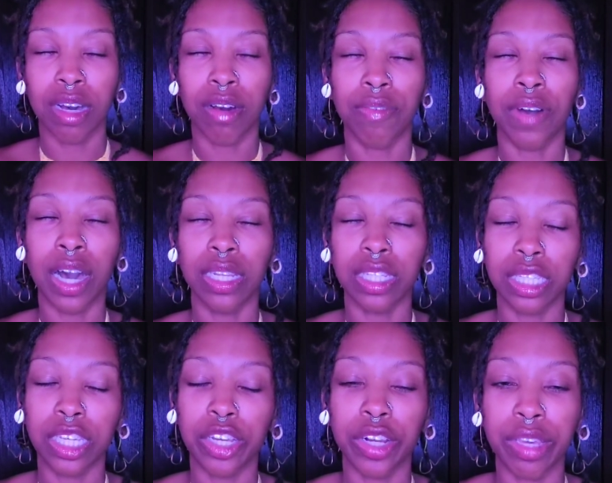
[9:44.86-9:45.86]

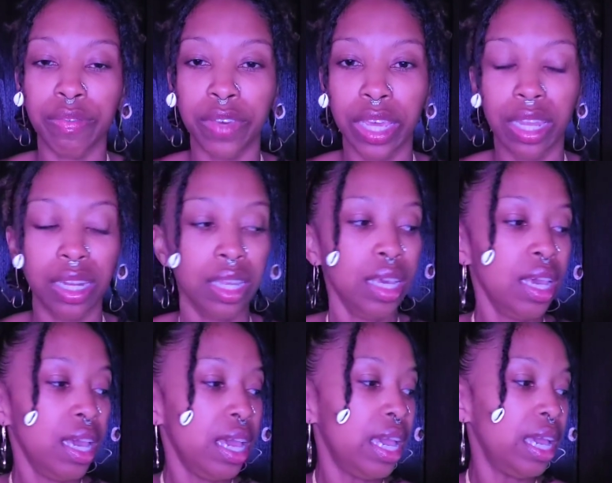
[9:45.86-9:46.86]
event,
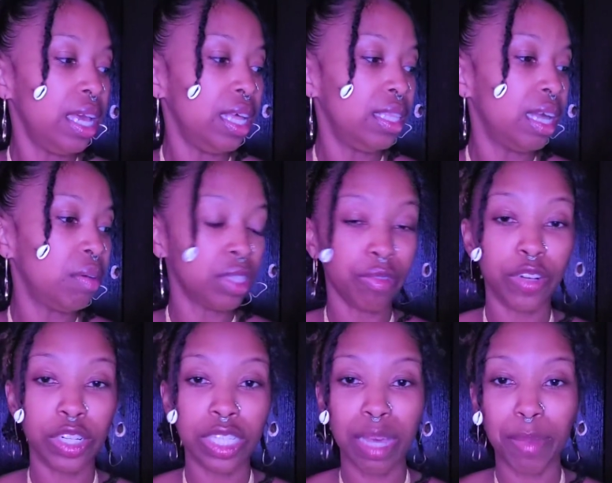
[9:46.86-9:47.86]
and that was the
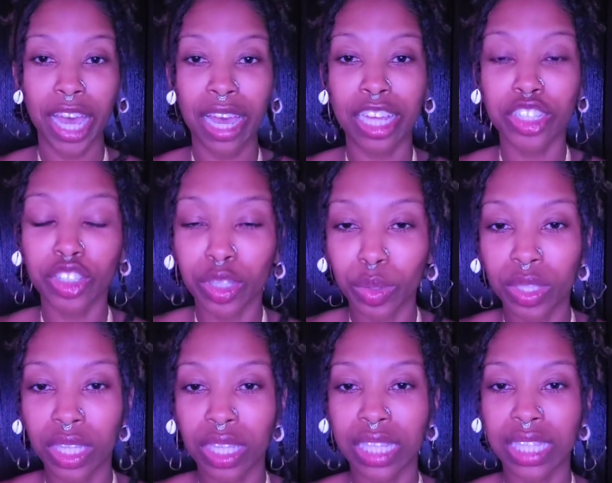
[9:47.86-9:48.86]
first time I got
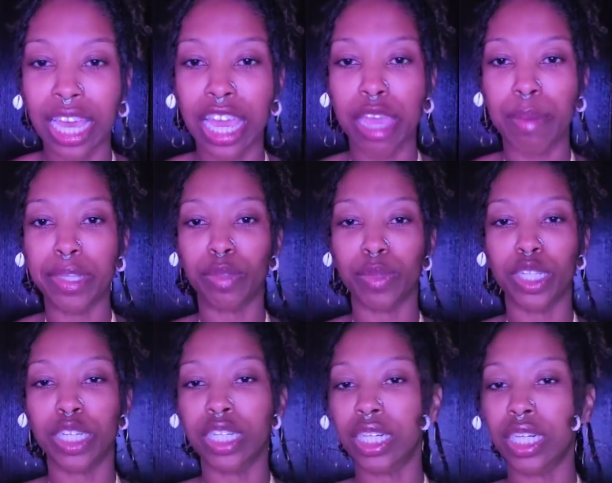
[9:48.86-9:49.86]
introduced to this game. It's a
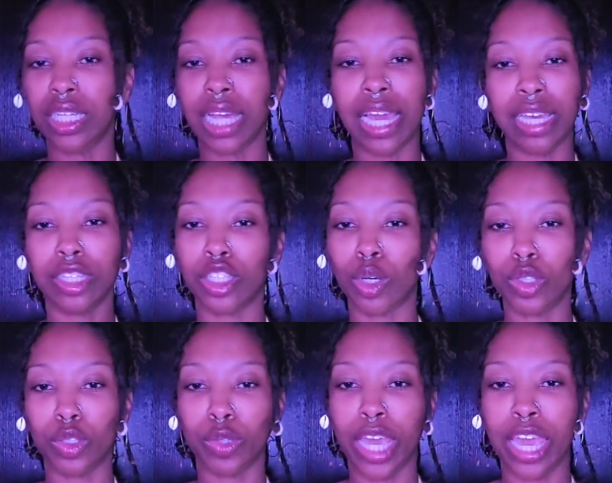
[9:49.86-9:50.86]
really good, like,
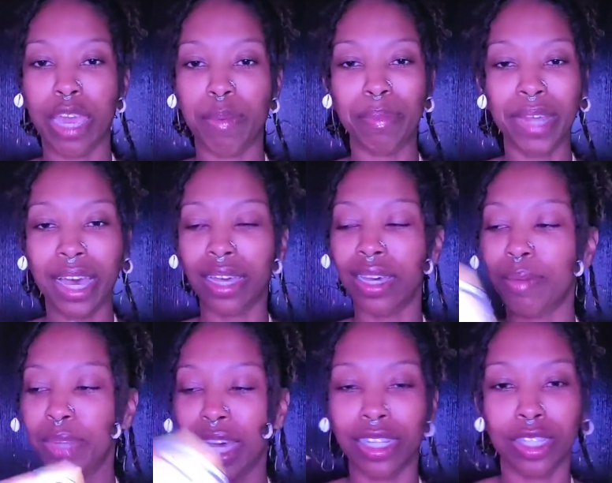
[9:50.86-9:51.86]
social game. I'm
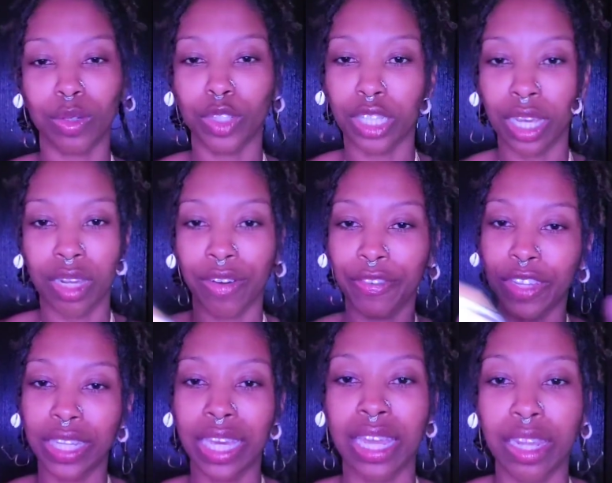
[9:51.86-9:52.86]
not associated or
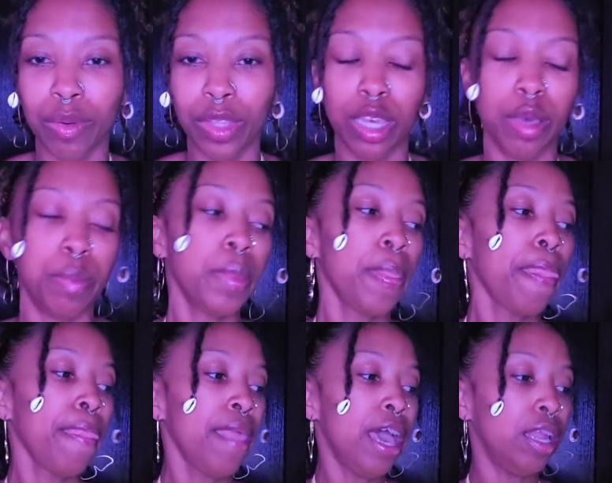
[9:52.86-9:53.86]
affiliated with them
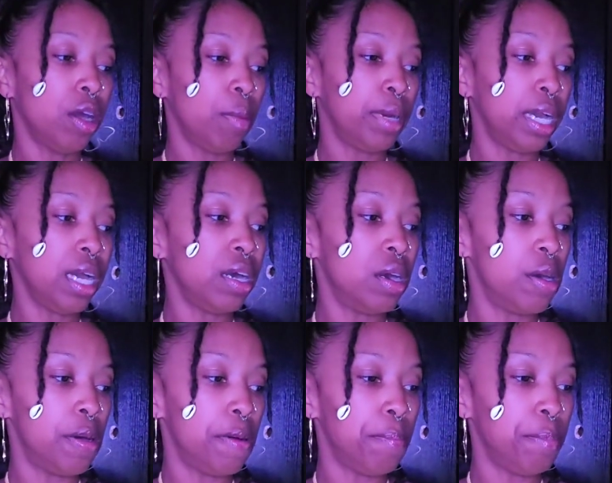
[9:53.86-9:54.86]
at all, but
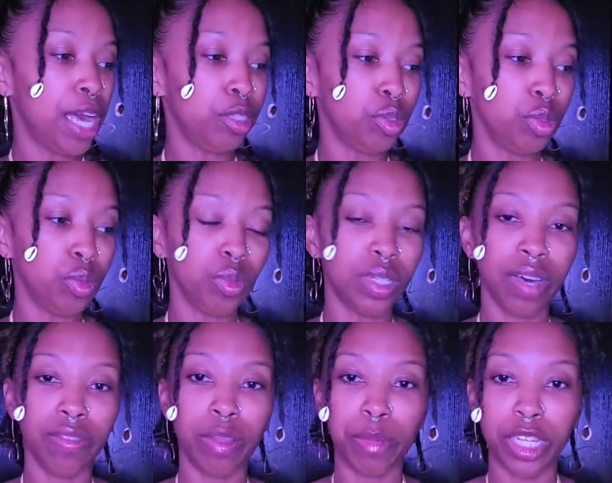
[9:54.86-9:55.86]
I do
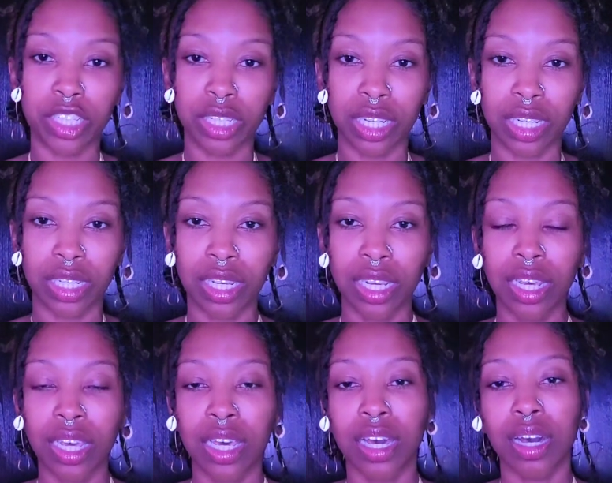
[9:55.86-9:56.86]
love the mission
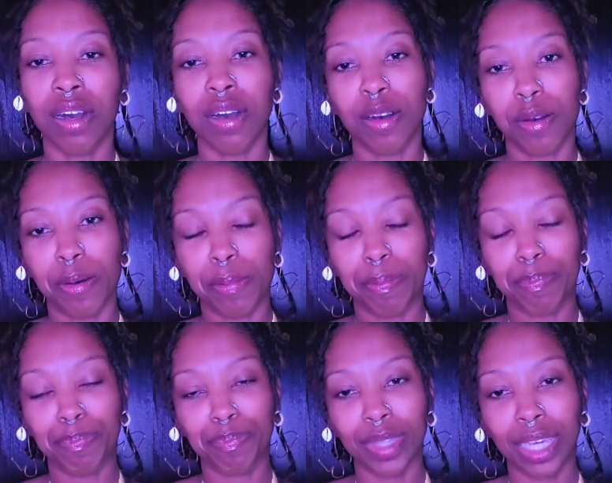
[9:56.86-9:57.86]

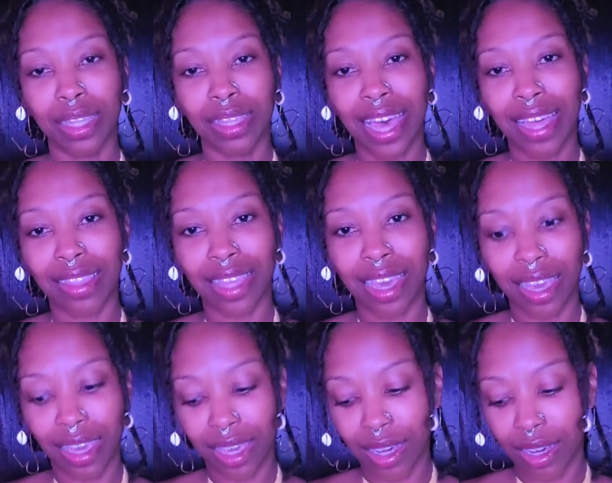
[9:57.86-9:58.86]
um that
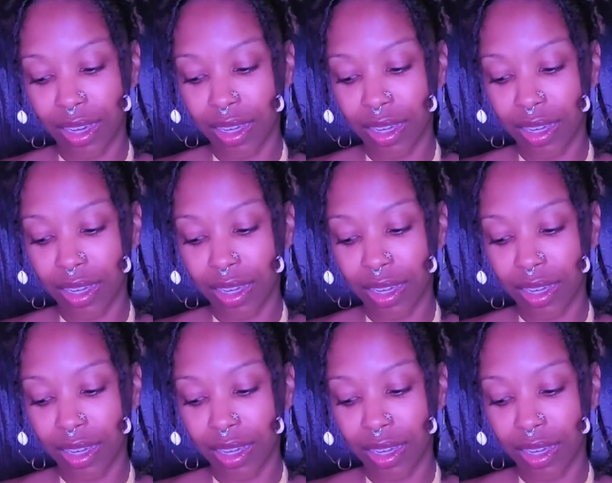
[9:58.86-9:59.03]
they